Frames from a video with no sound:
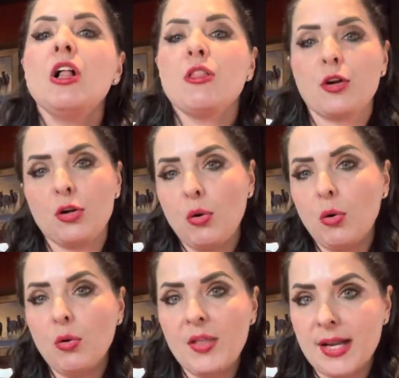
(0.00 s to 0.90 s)
They're going to
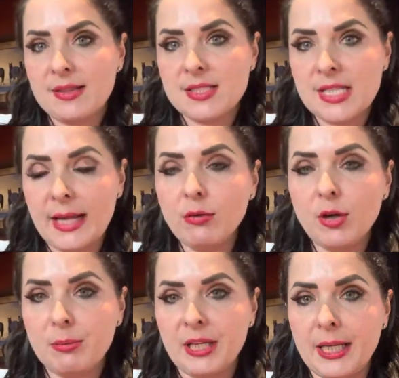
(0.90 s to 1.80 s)
hold that at the title
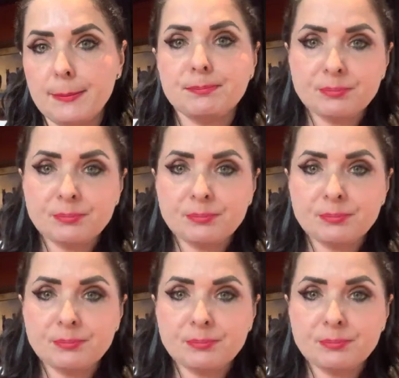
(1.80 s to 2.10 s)
company.